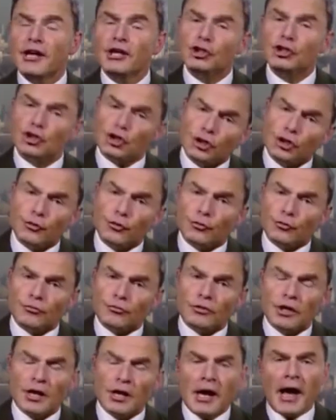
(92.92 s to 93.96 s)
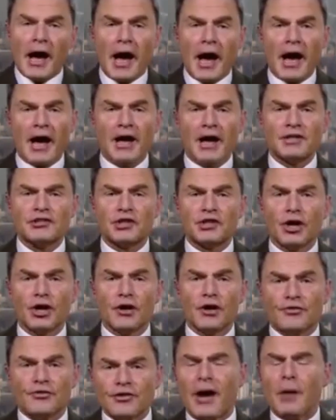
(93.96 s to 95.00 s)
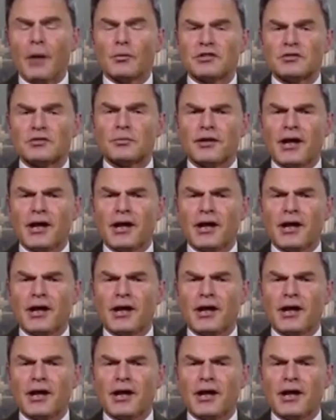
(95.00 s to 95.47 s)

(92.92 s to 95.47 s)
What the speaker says: in June. And that was